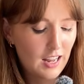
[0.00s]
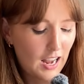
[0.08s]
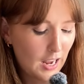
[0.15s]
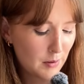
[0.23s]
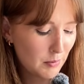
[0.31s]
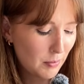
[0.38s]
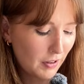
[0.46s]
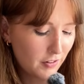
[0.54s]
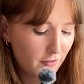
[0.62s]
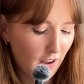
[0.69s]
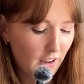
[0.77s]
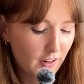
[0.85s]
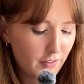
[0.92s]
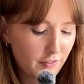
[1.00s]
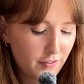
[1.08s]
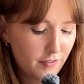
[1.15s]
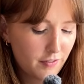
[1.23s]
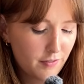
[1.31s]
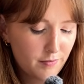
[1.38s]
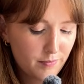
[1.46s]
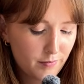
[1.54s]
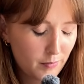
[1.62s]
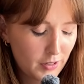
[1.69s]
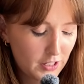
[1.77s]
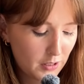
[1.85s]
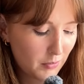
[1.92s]
I'm a big fan of
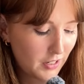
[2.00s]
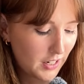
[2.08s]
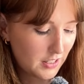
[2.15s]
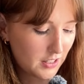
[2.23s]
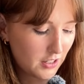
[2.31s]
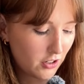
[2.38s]
Midsummer Knits.